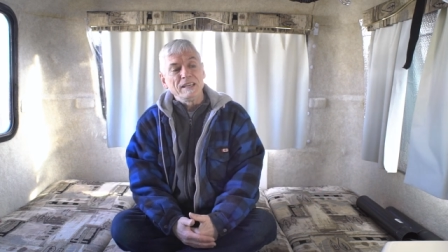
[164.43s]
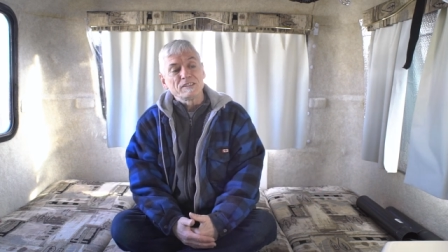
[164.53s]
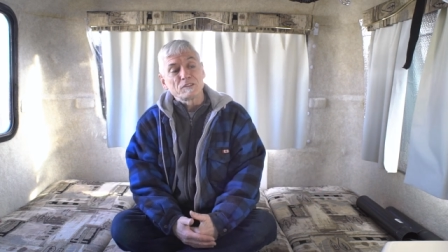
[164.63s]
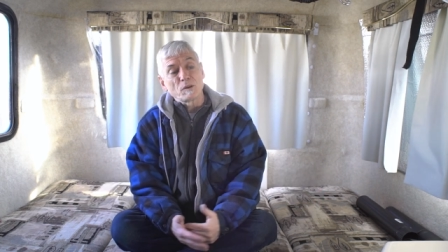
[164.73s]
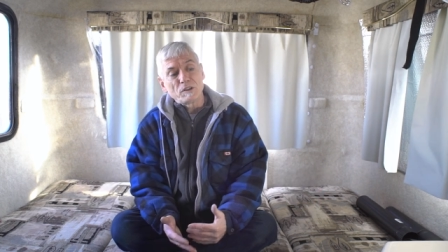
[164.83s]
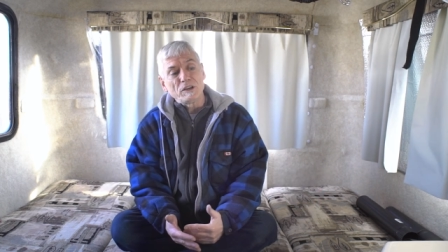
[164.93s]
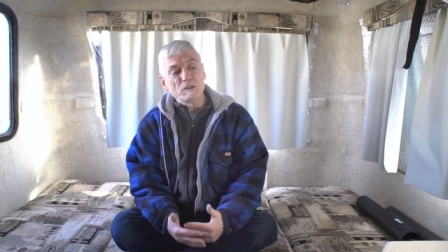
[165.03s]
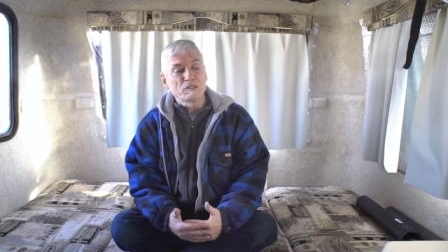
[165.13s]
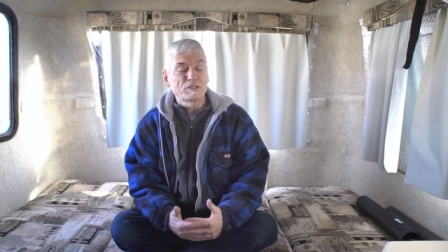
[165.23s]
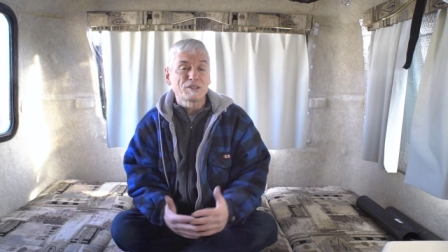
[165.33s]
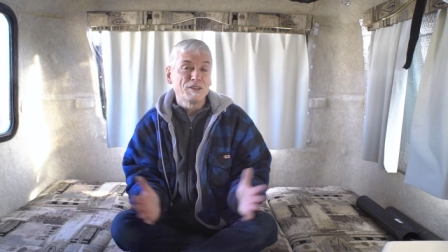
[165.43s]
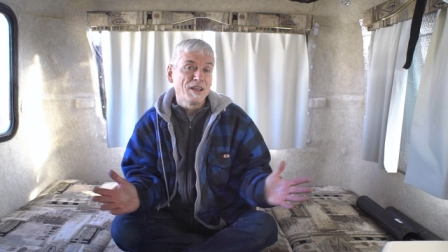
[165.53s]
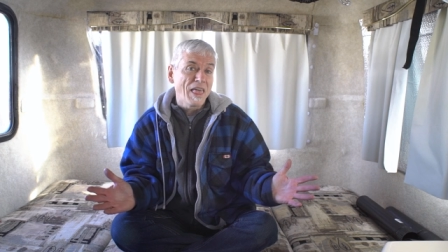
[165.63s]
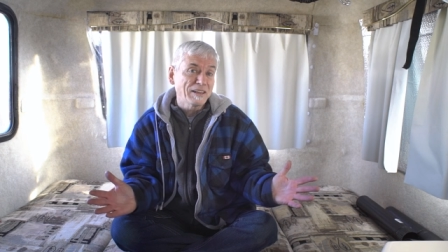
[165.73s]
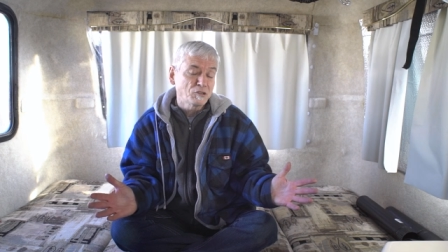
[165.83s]
So there's,
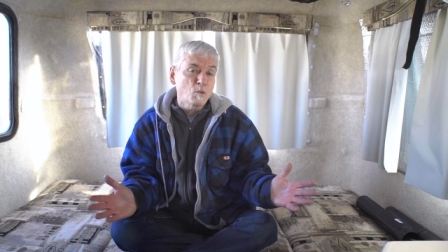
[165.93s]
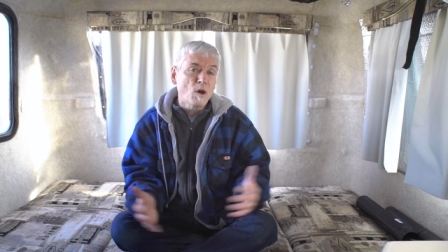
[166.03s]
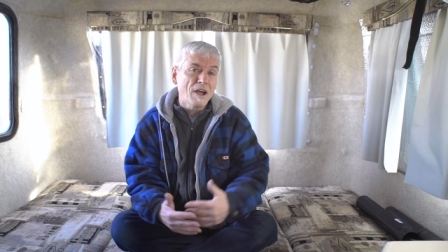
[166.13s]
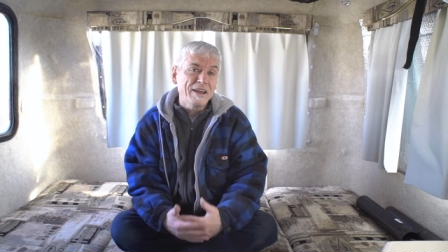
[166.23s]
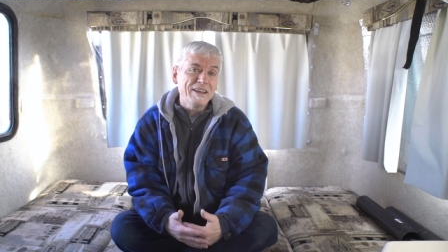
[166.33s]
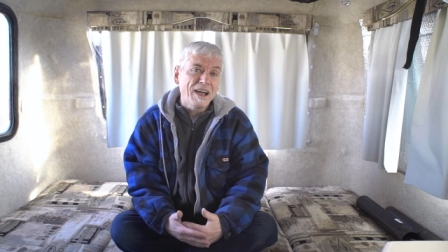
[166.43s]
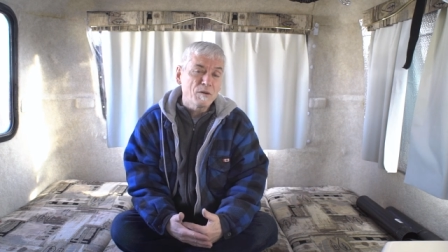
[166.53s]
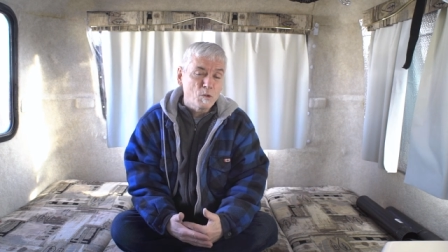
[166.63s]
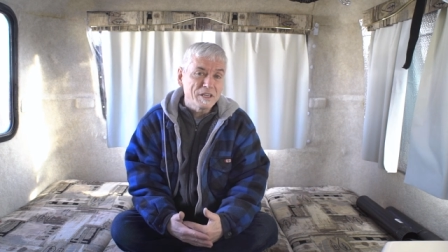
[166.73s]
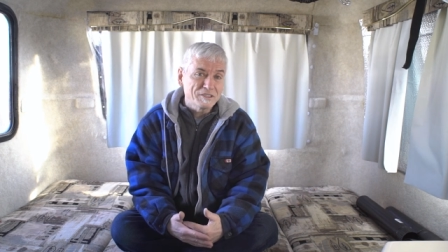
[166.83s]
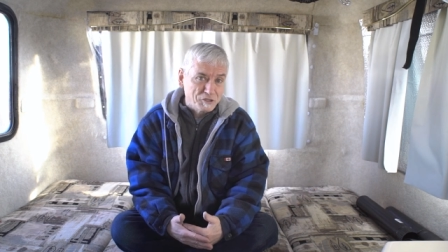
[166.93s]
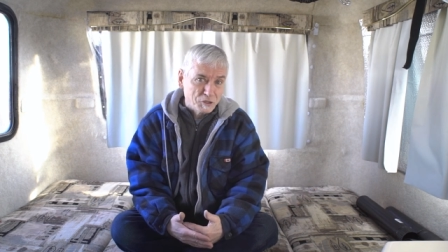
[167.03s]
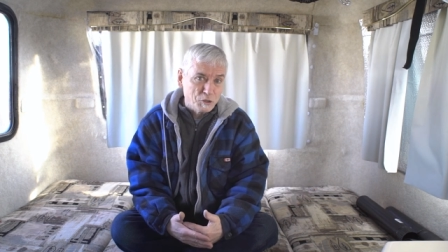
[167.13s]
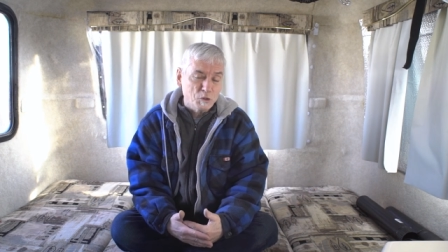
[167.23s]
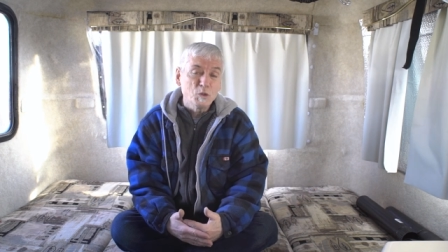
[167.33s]
that's why I went
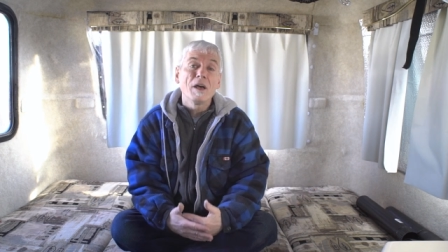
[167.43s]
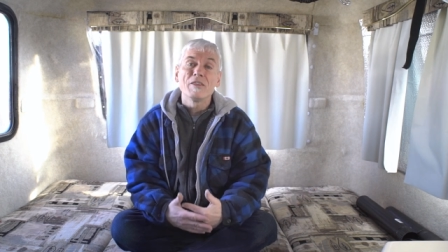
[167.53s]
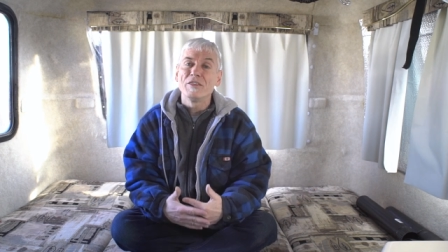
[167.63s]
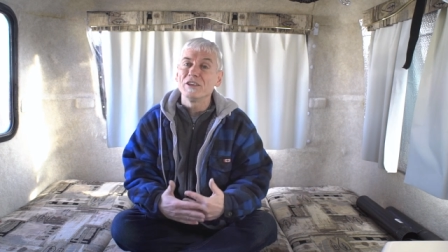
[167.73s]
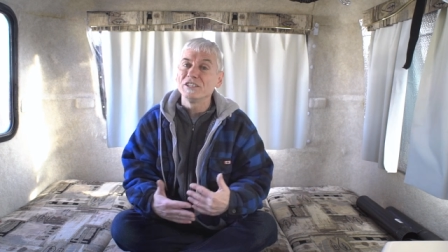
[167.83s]
to the